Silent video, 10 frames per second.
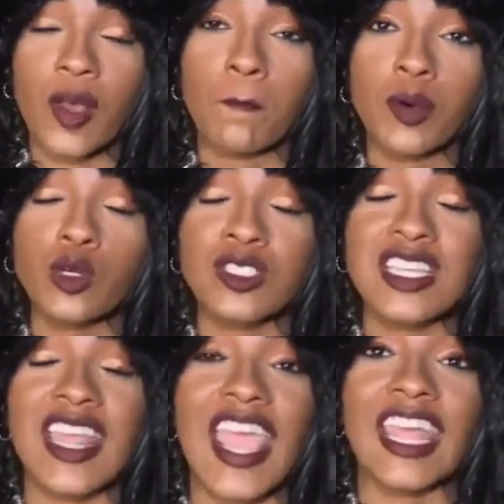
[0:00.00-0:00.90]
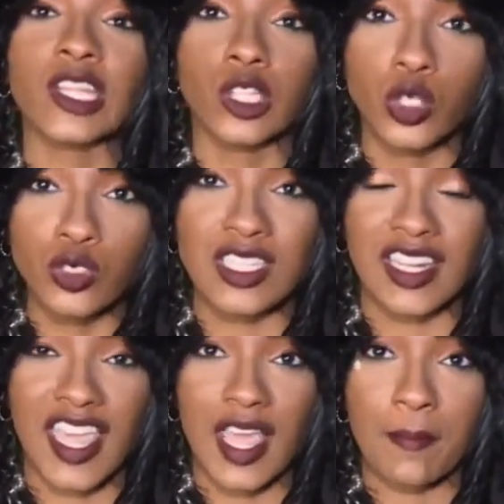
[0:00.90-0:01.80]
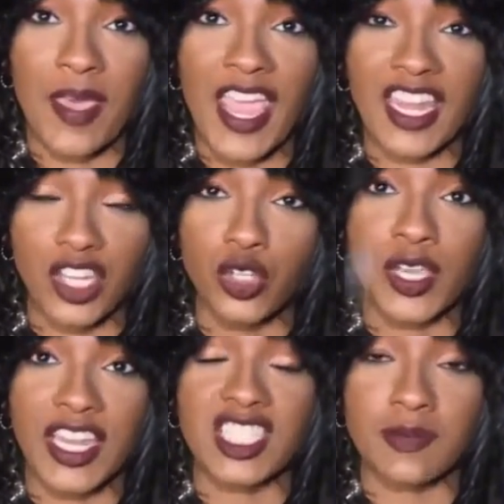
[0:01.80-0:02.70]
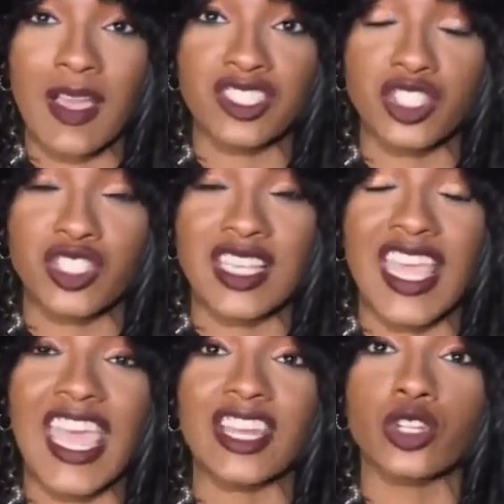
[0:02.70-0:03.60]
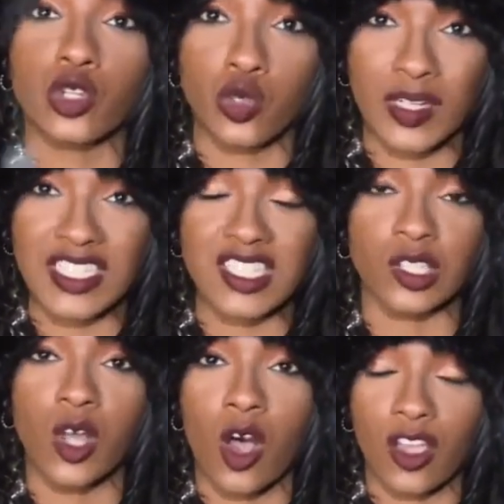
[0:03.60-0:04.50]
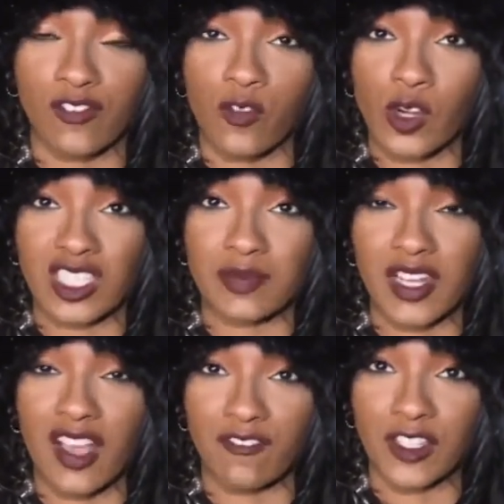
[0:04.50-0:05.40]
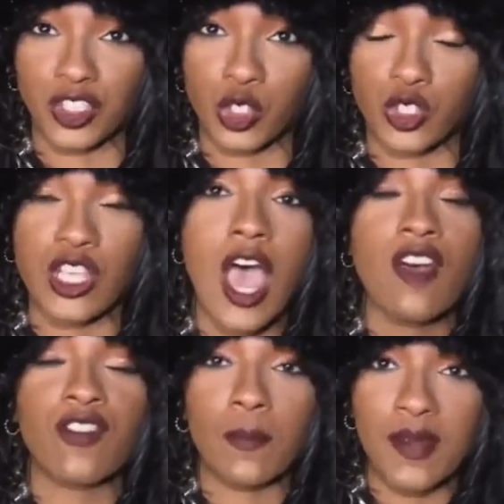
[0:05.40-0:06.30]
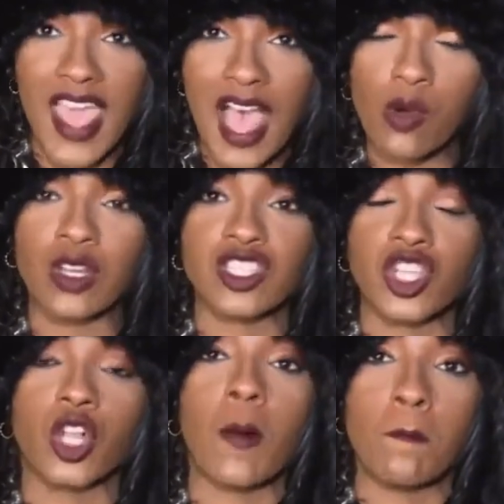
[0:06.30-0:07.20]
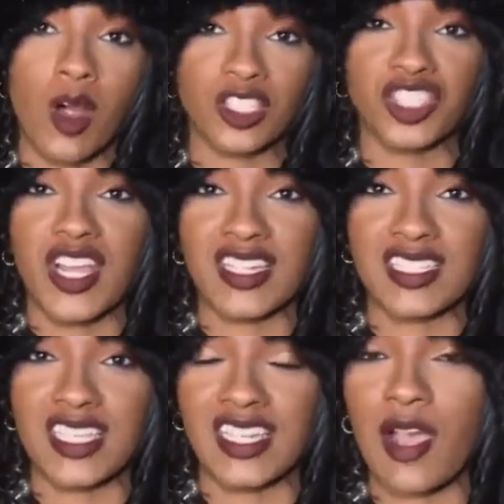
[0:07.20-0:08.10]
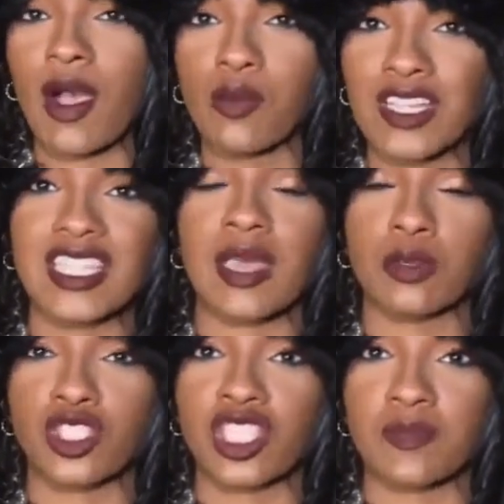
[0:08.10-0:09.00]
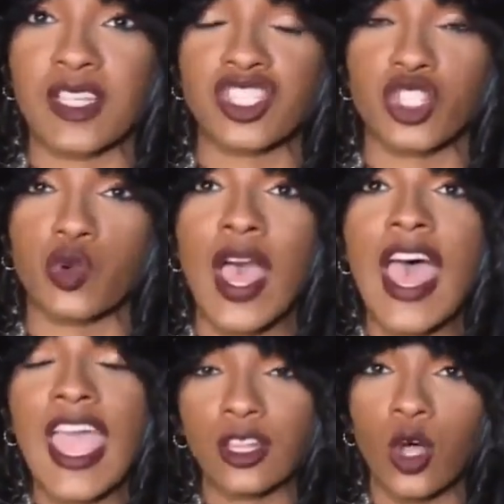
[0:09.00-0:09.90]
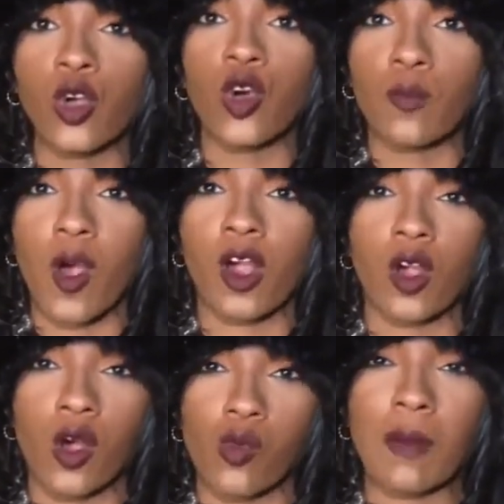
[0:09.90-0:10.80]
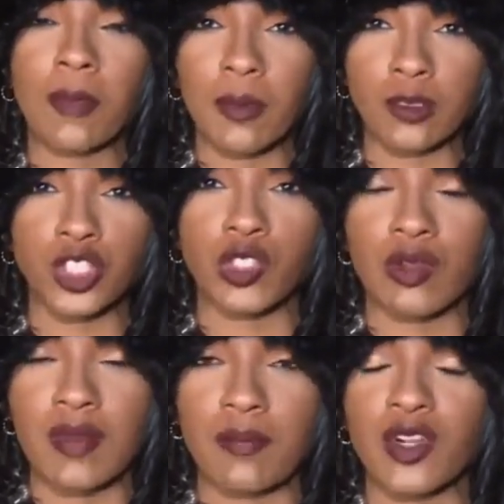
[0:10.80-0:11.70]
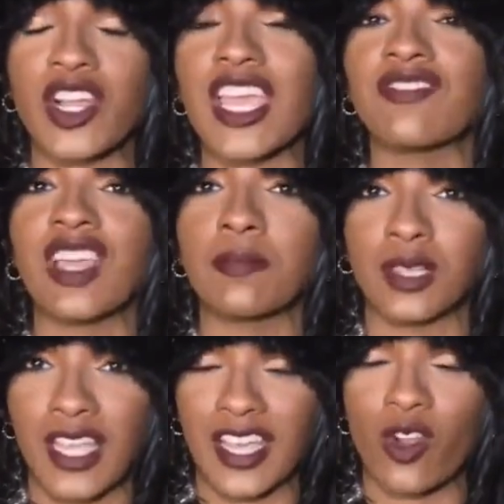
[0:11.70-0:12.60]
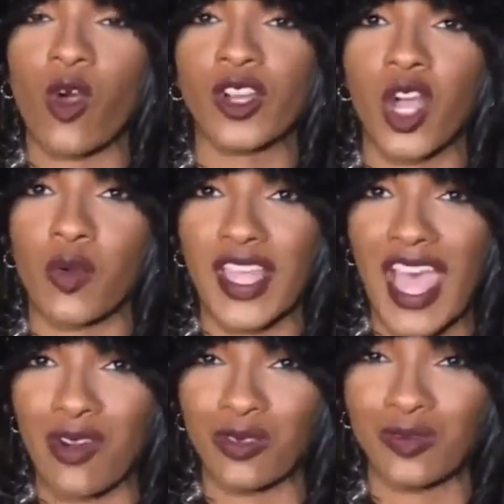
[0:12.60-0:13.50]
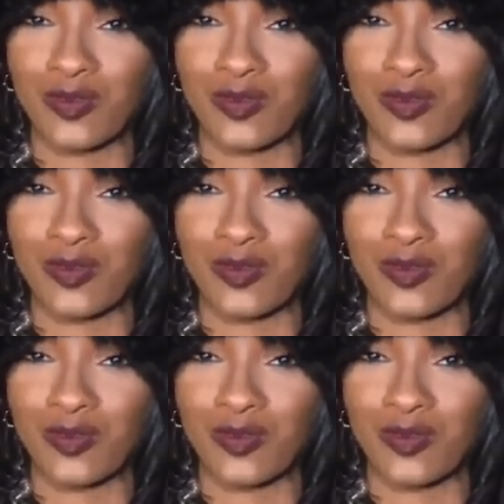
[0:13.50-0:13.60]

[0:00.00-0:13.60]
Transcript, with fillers: the Booze It and Lose It campaign, and you can expect to see increased law enforcement officials from now until March 19th. Now, I was able to speak to a local bar on what people should remember if they plan on going out.